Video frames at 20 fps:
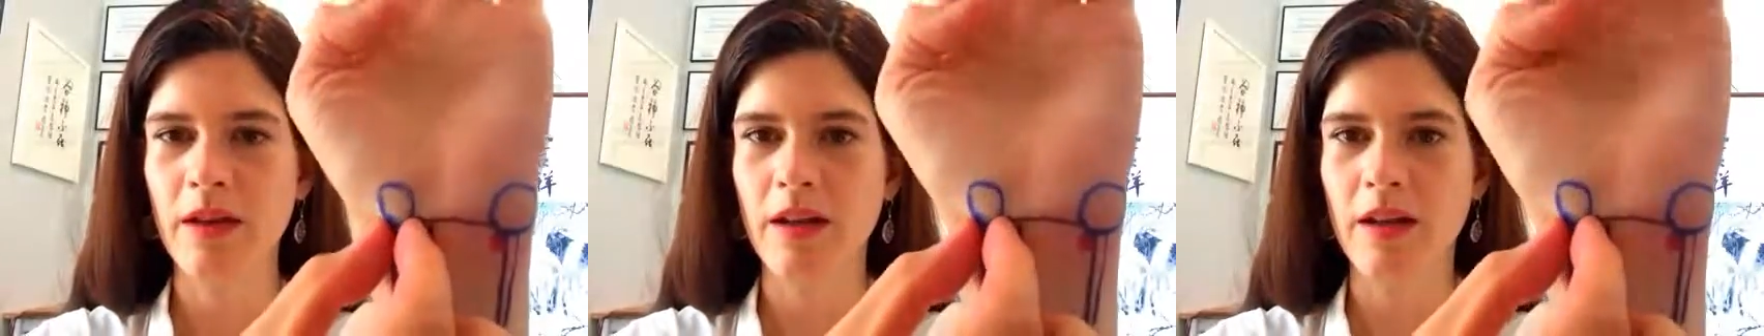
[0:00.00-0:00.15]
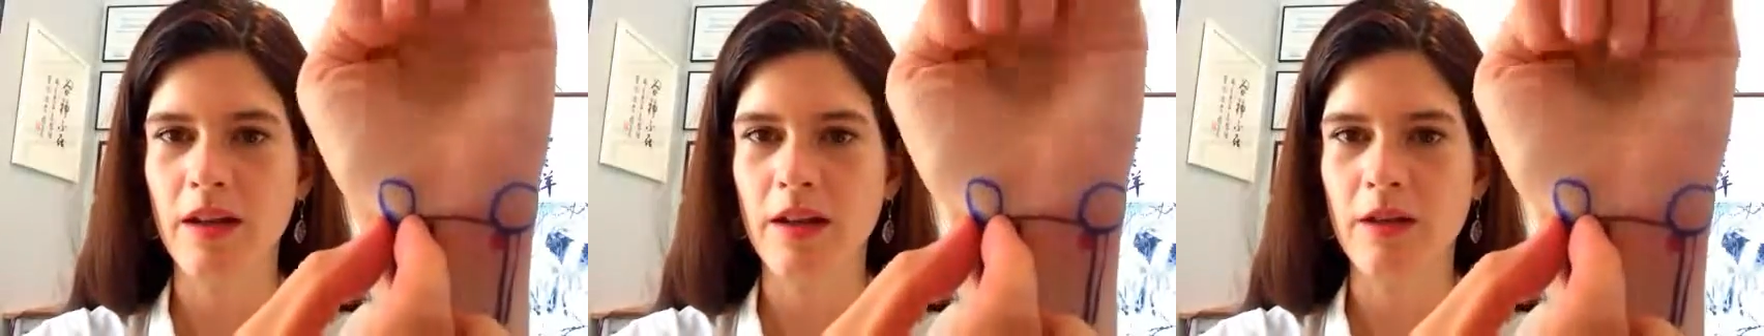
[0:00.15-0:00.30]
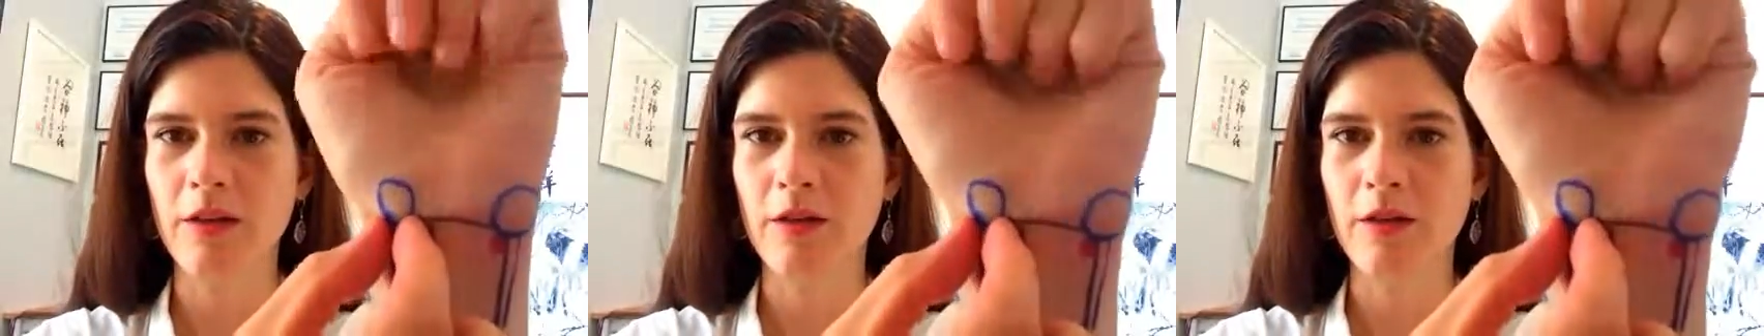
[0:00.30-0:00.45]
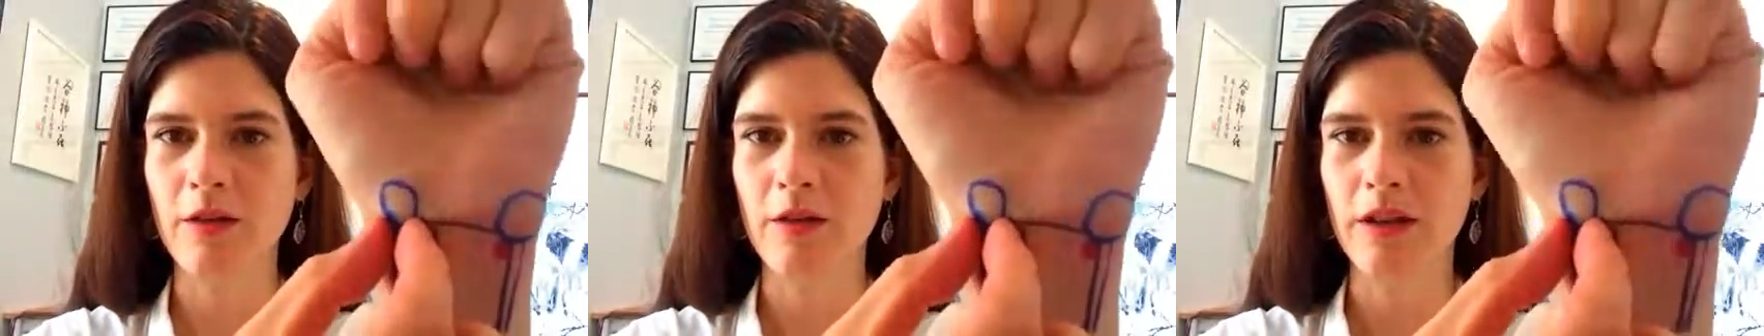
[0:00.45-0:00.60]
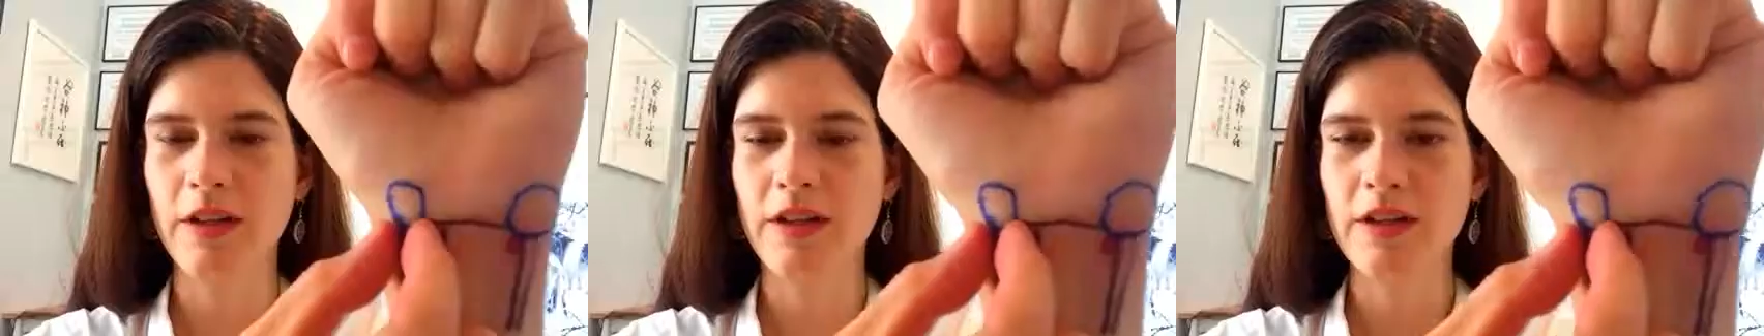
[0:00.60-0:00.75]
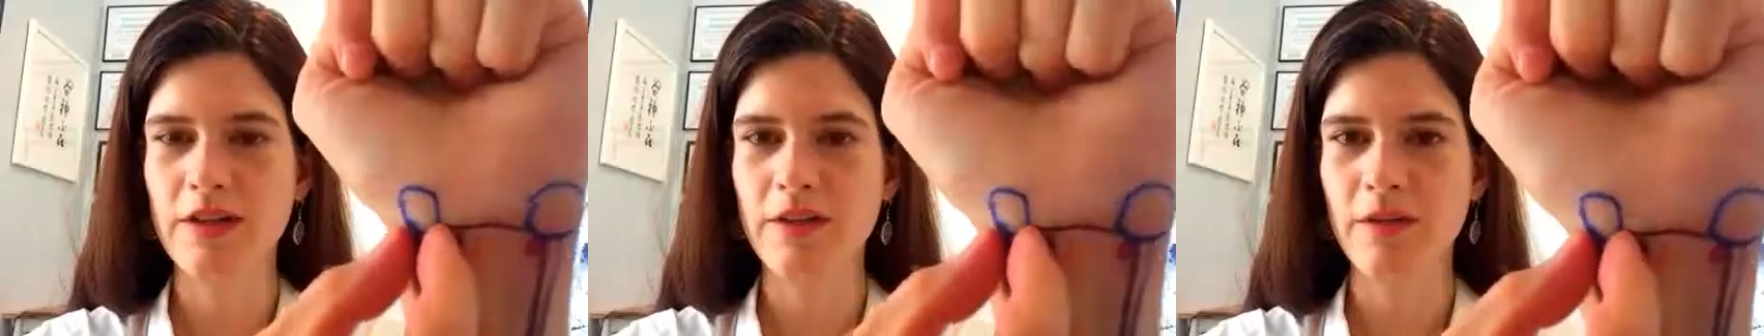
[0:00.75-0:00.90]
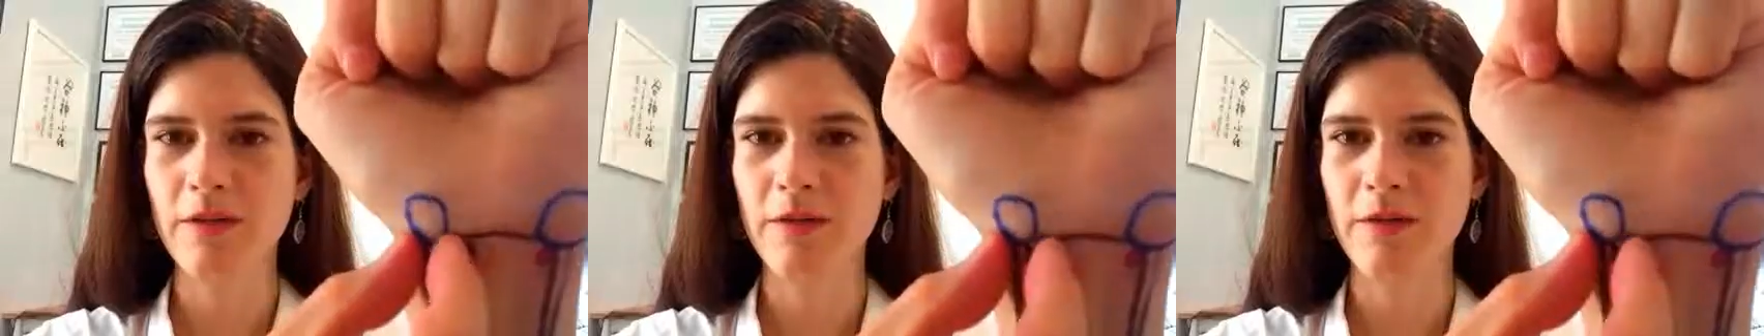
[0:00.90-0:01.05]
you
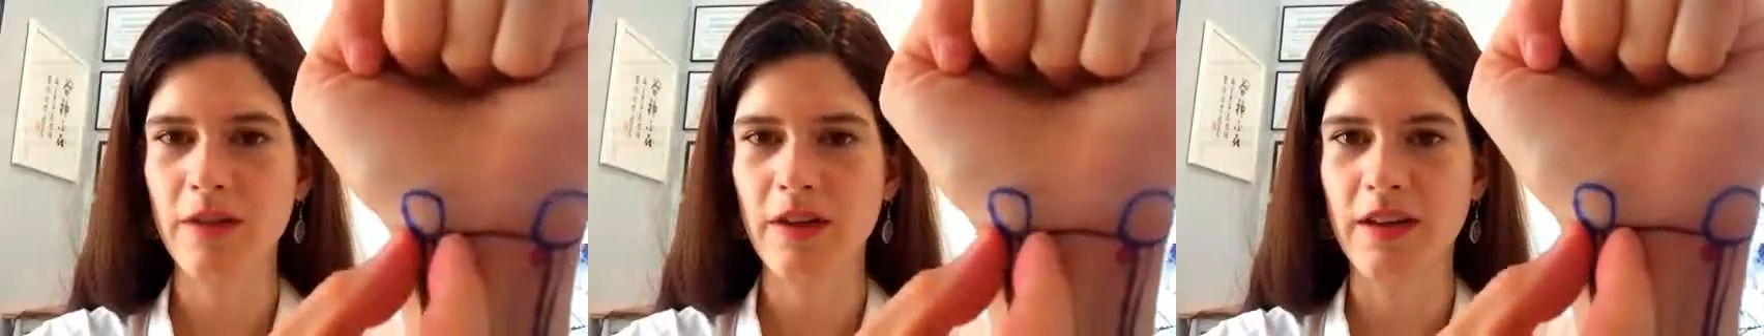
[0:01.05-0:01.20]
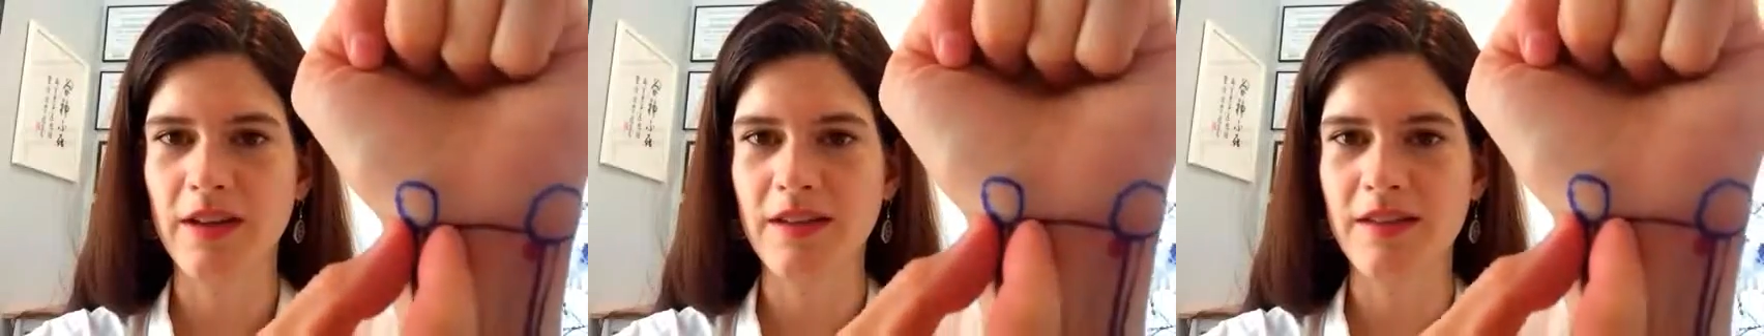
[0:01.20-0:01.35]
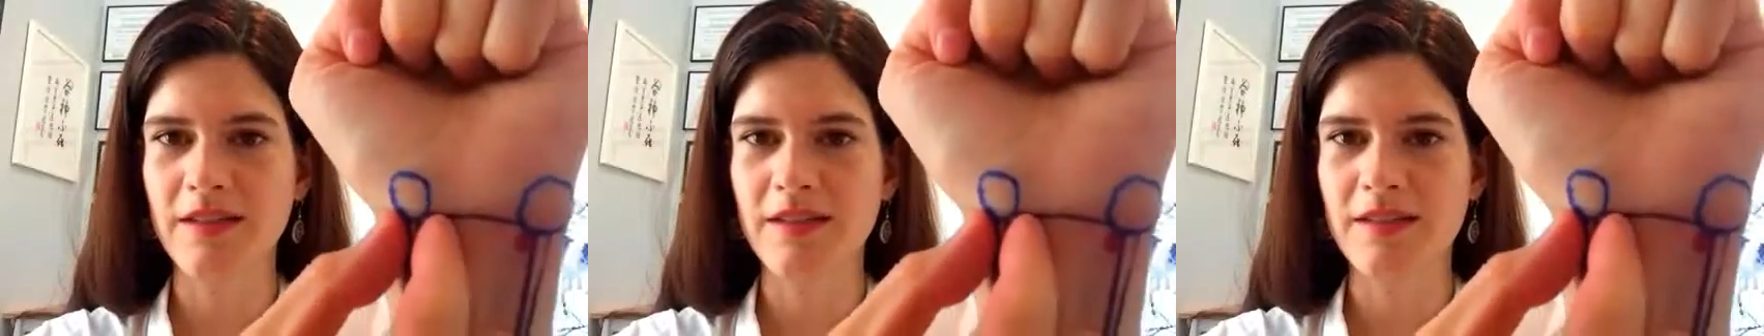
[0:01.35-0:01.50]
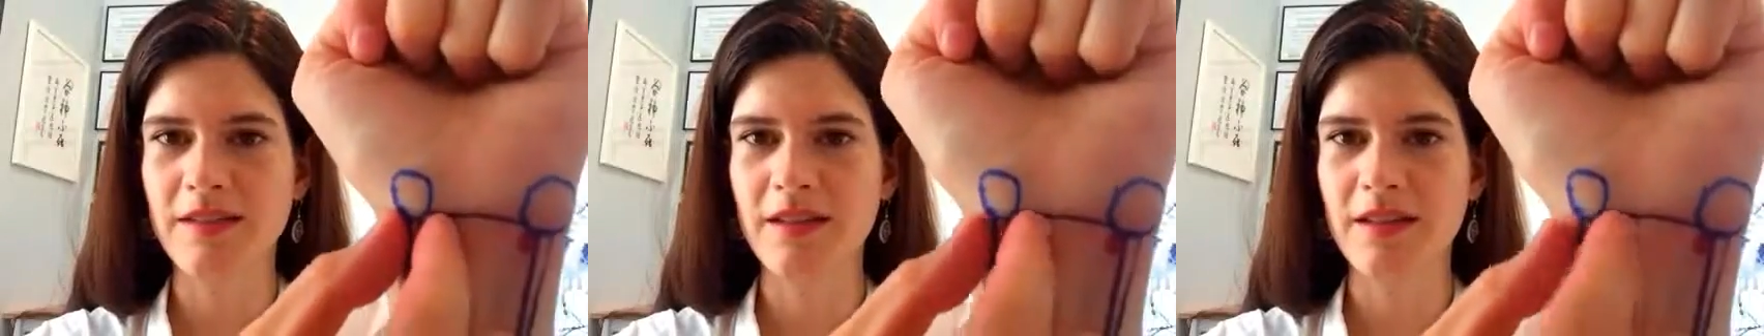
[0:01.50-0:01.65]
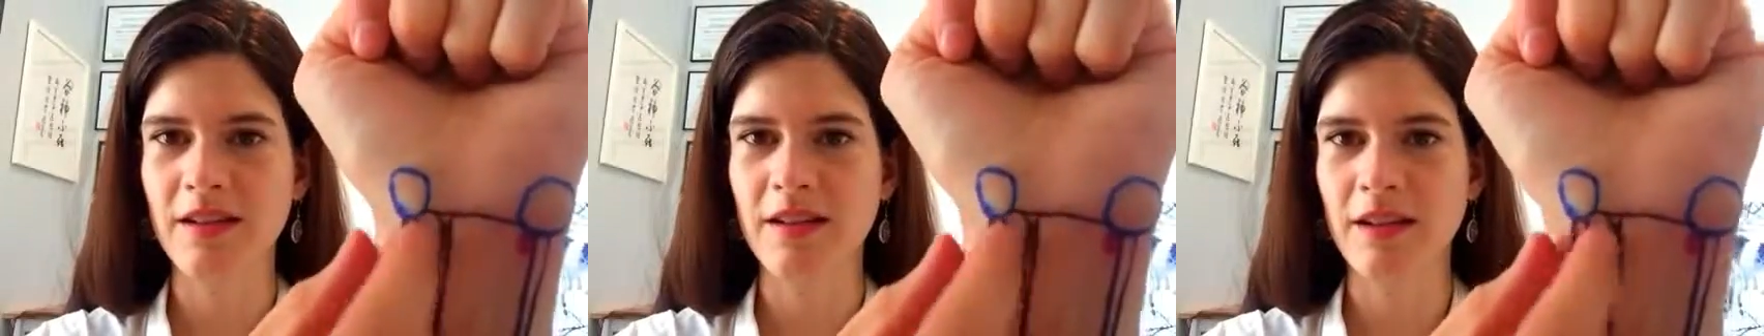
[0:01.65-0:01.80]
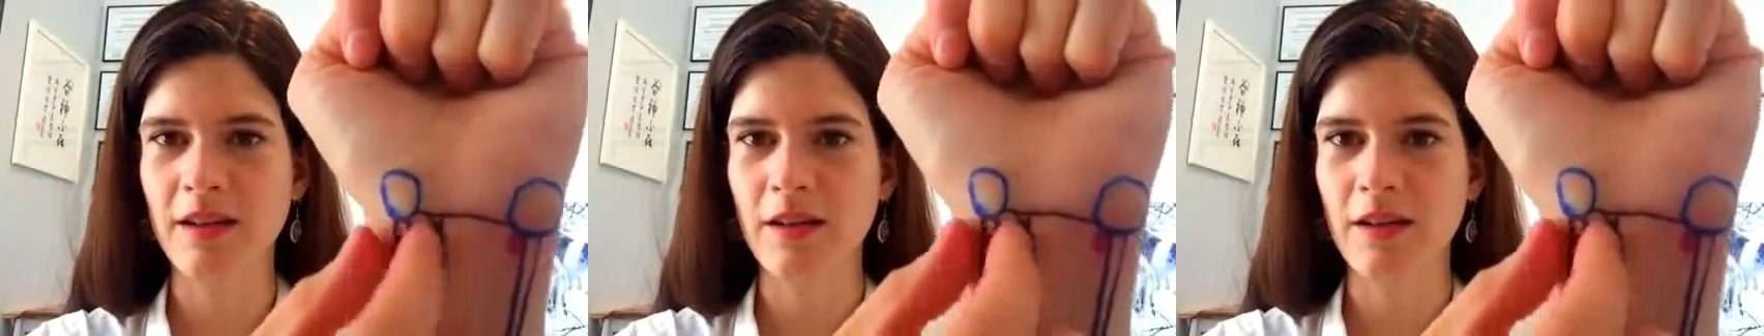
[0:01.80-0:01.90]
clench your fist,